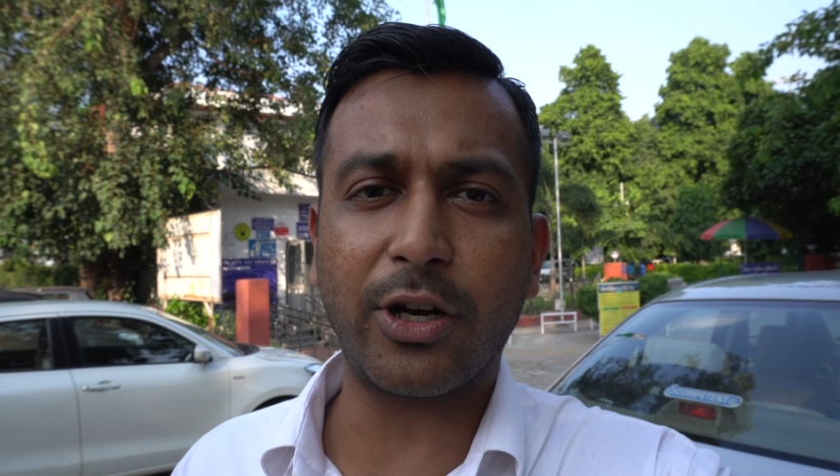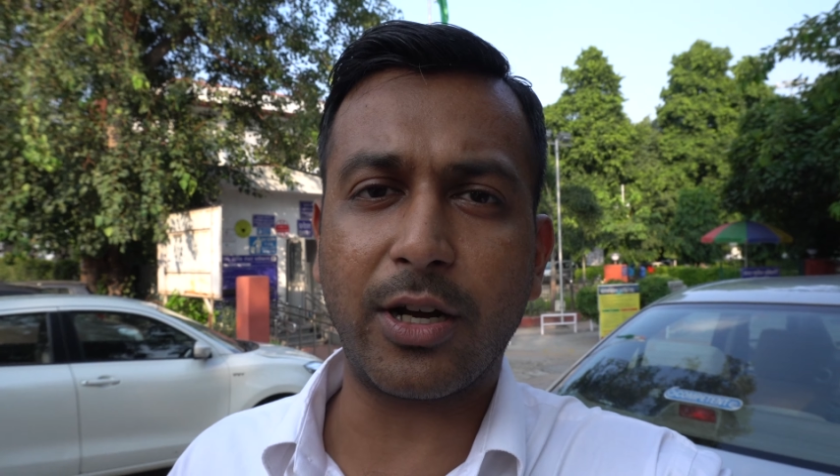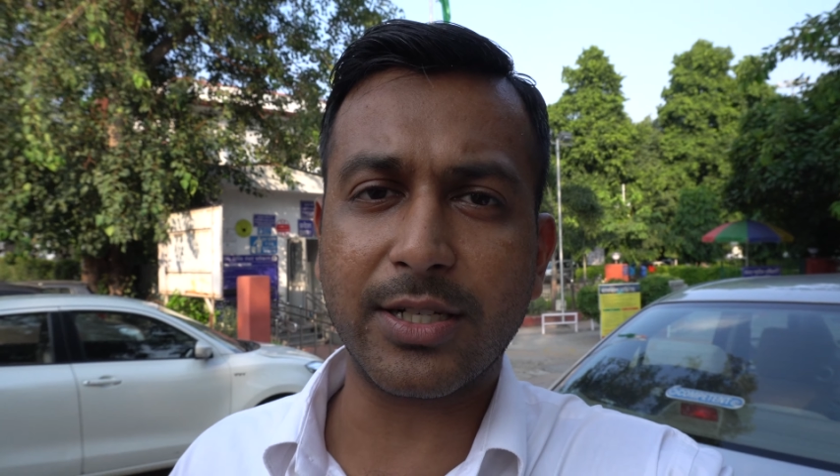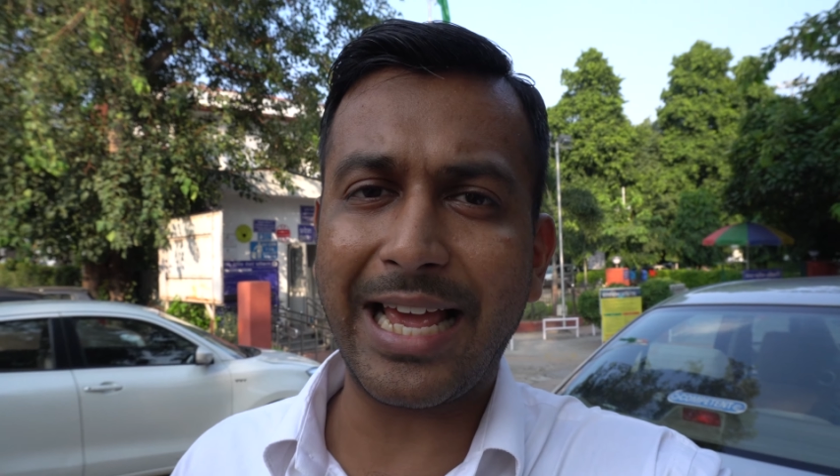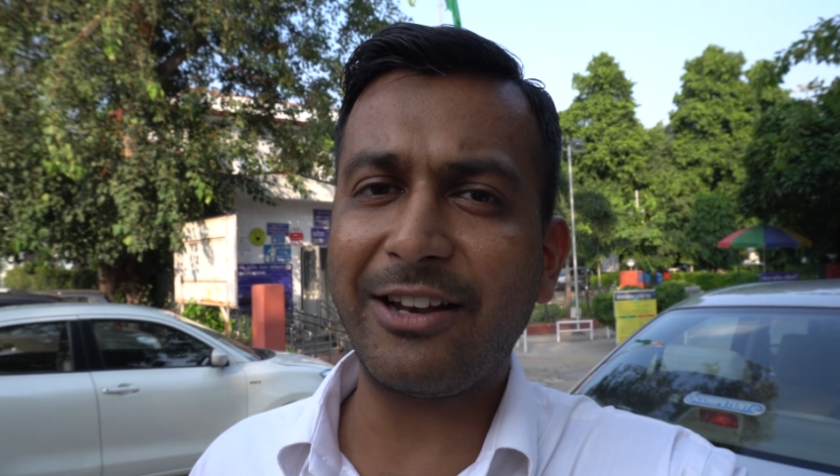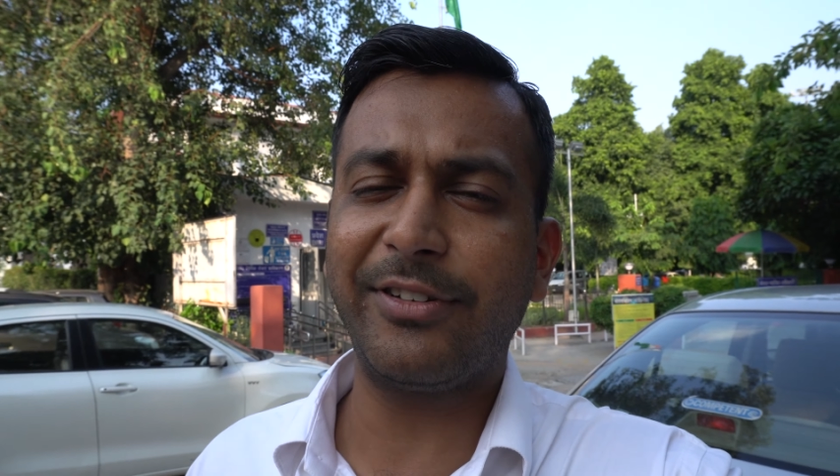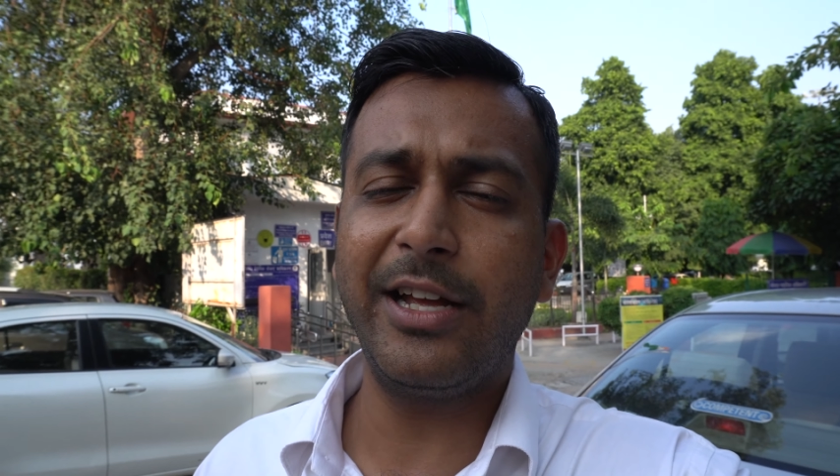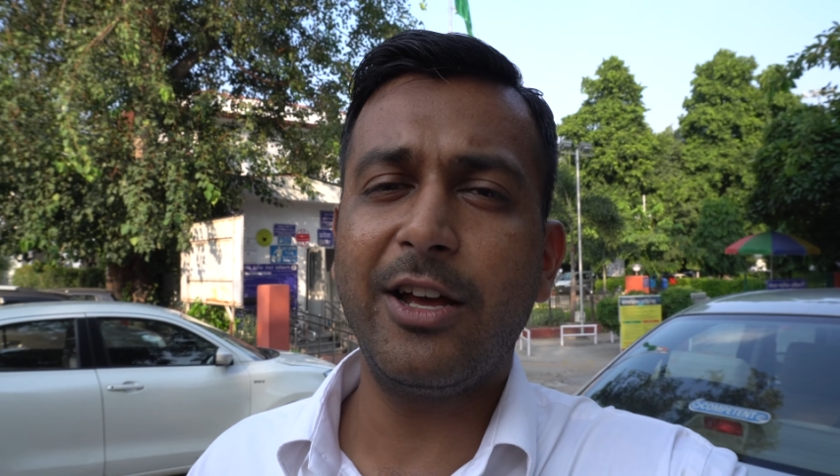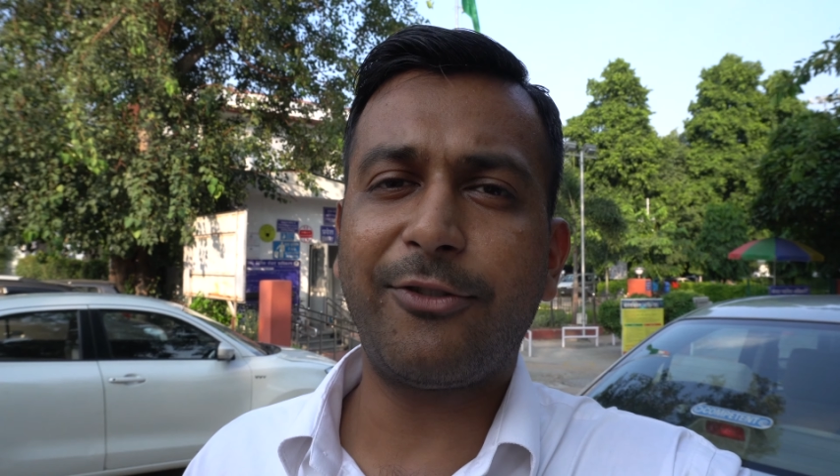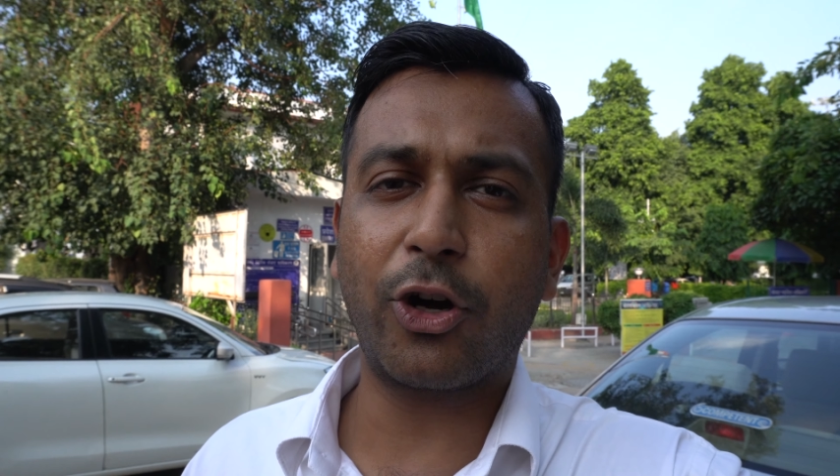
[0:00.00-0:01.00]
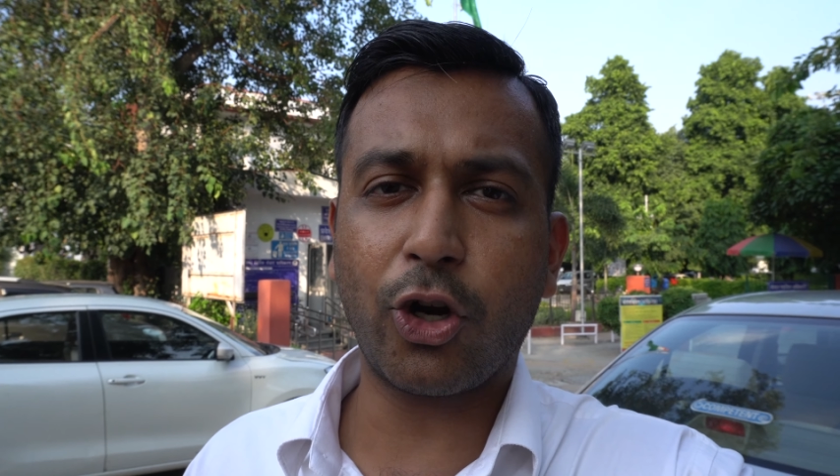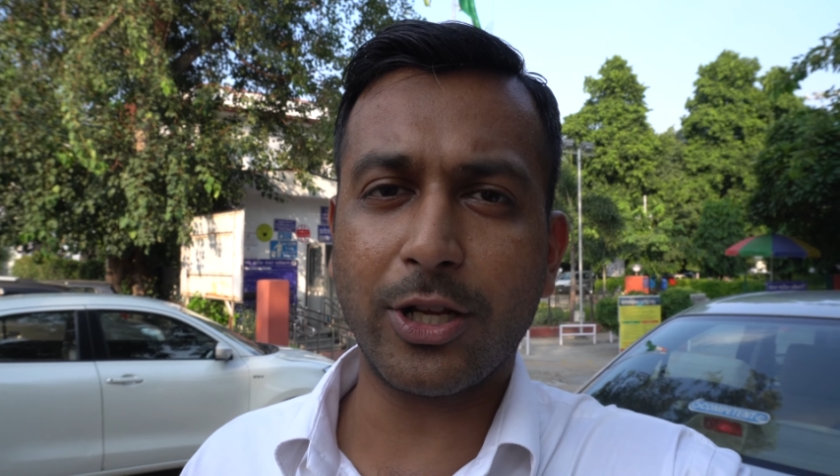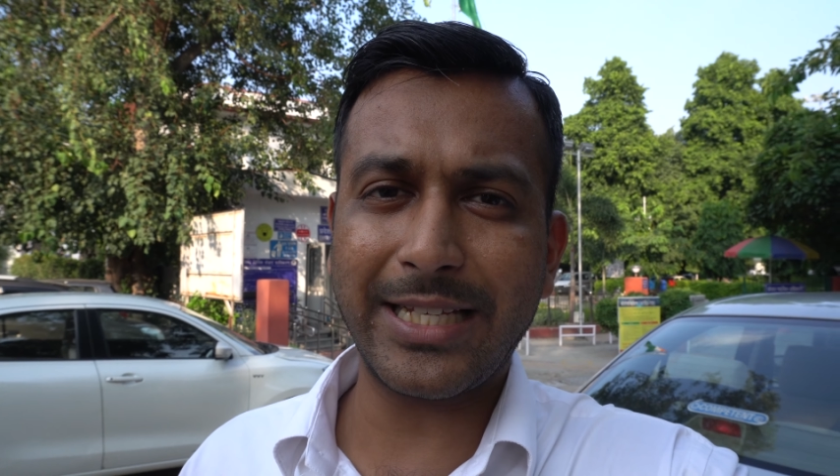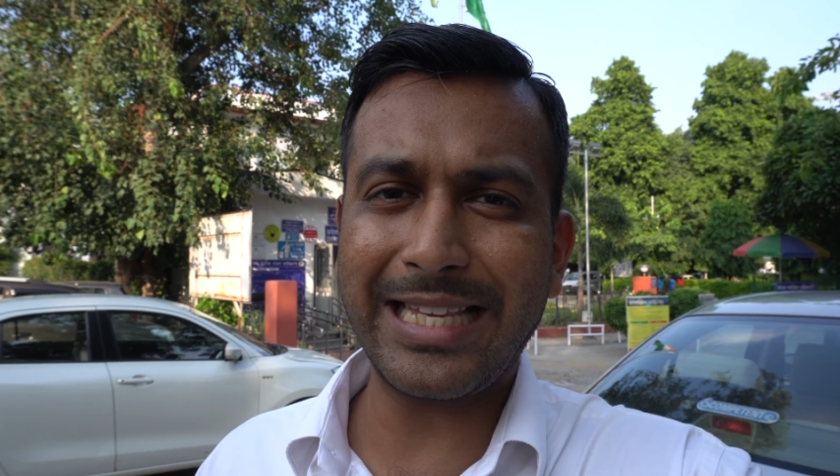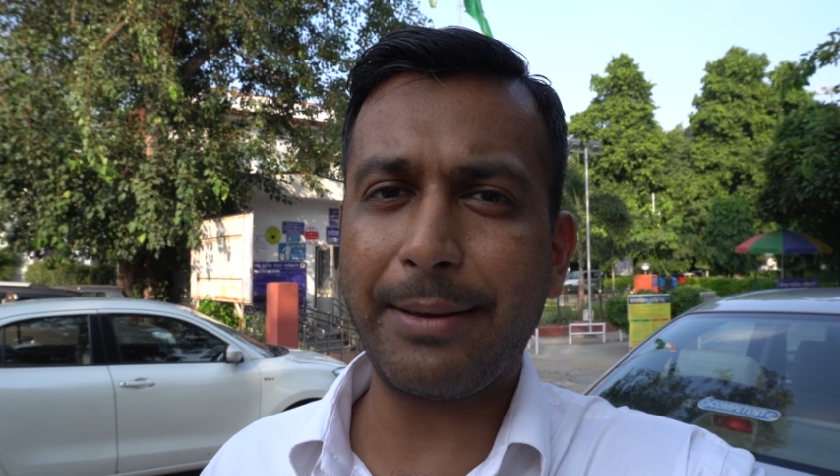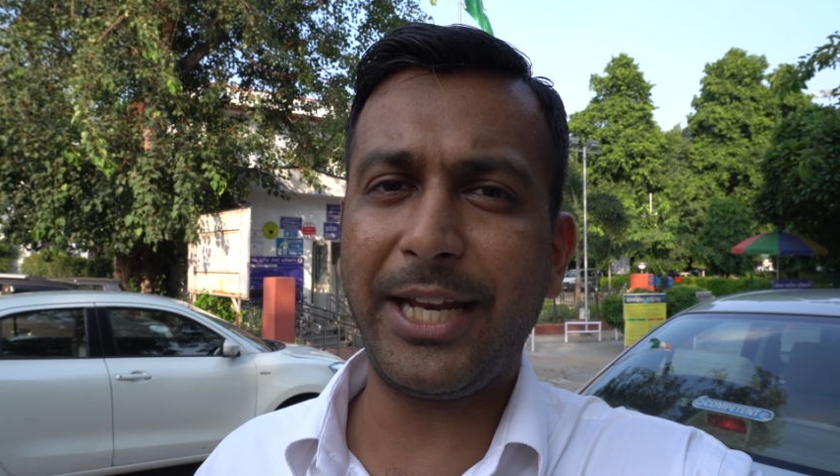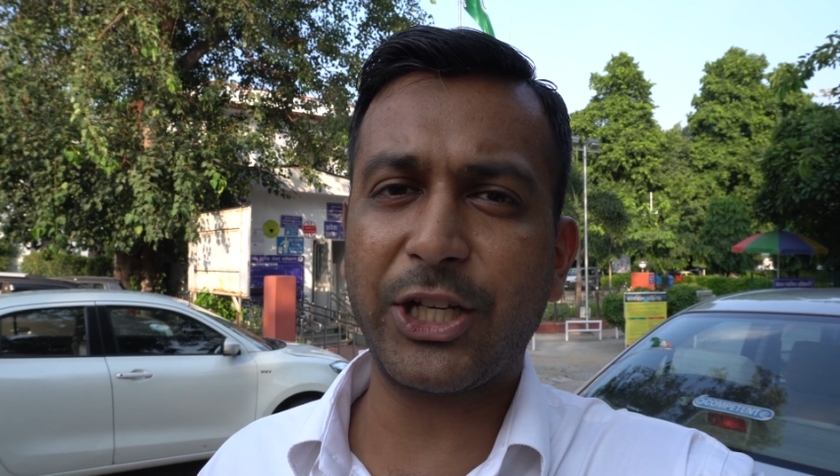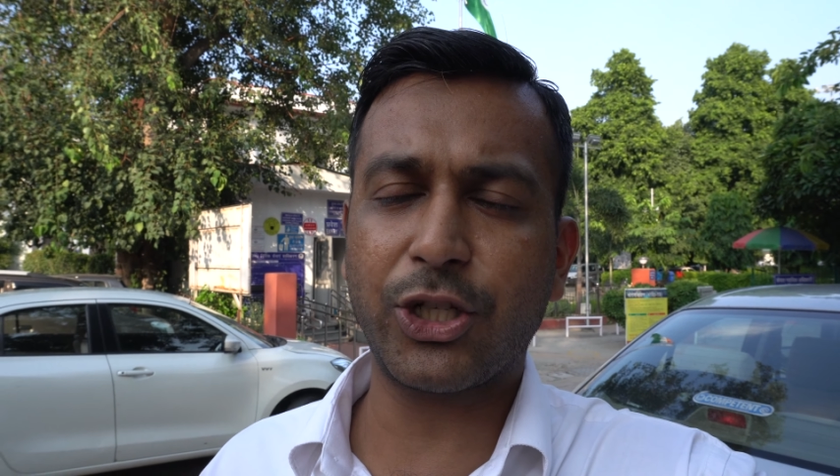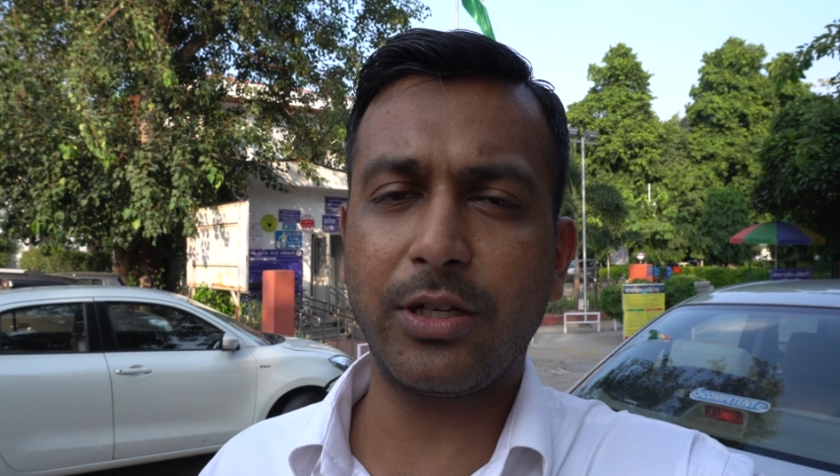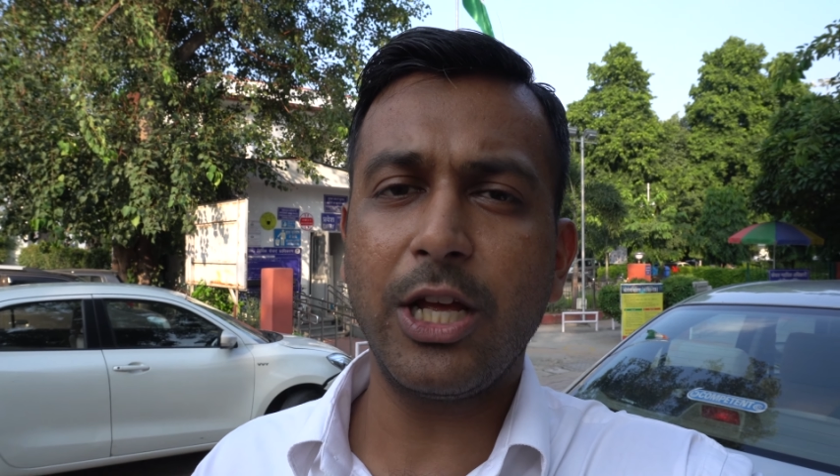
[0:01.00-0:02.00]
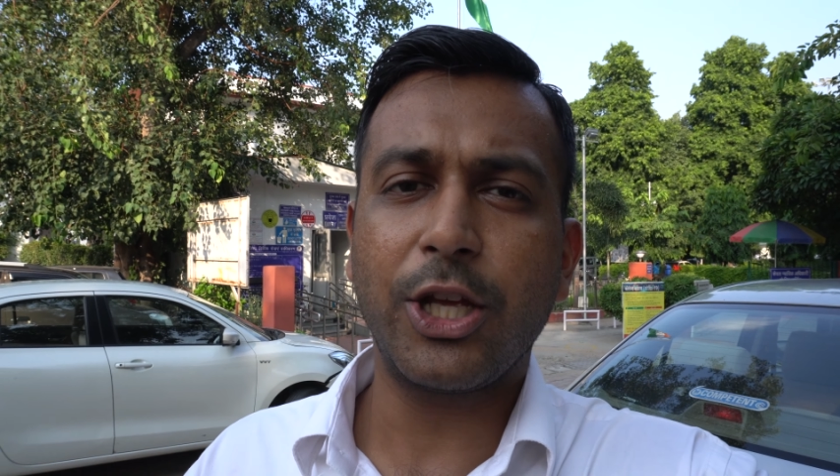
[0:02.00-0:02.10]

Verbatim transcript: herself for cross-examination,